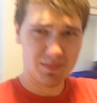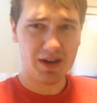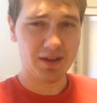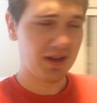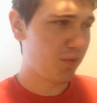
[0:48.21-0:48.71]

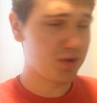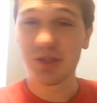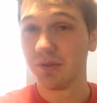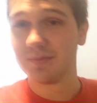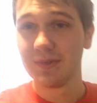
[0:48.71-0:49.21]
I want
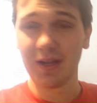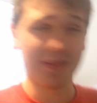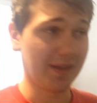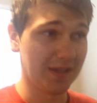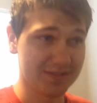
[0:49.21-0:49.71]
to.
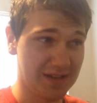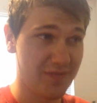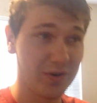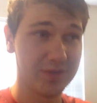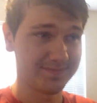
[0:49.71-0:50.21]

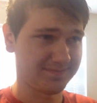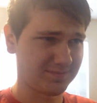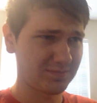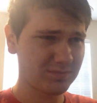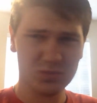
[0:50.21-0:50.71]
I've heard
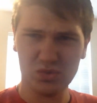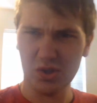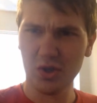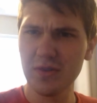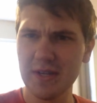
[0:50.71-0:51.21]

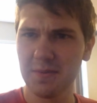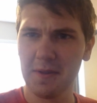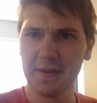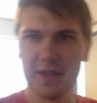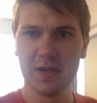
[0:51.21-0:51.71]
good things
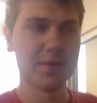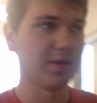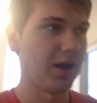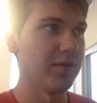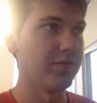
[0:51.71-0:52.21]
about that game,
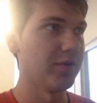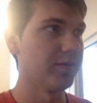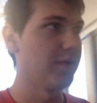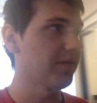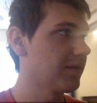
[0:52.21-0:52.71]
and I've
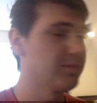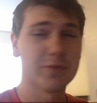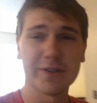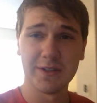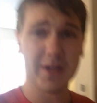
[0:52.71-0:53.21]
heard
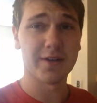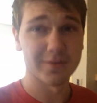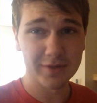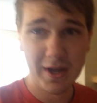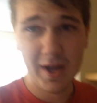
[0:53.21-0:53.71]
nothing really
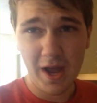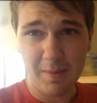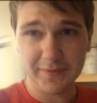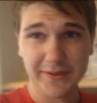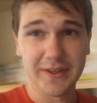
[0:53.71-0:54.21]
negative
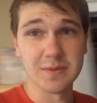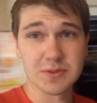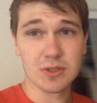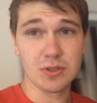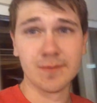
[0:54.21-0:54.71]
about that
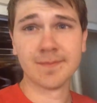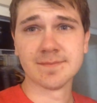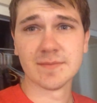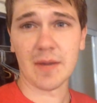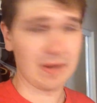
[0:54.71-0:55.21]
game. So
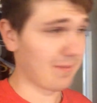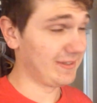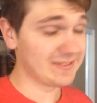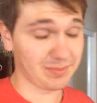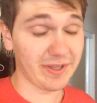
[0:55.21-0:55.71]
I'm at
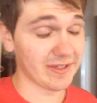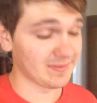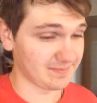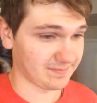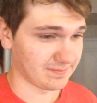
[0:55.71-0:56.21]
least play
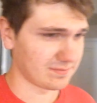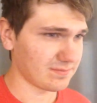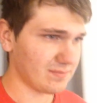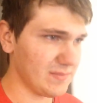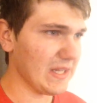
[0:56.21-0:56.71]
it,
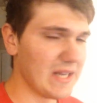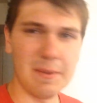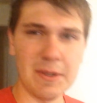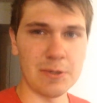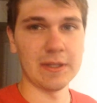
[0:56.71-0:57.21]
and
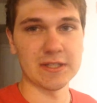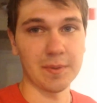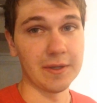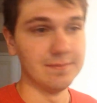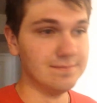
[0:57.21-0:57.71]
I might do a Let's
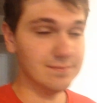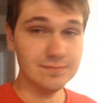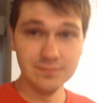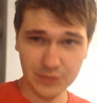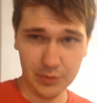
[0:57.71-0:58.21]
Play.
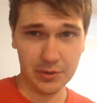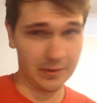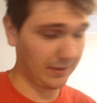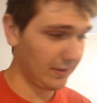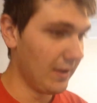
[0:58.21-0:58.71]
Don't know
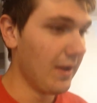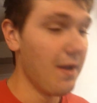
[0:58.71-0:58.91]
yet.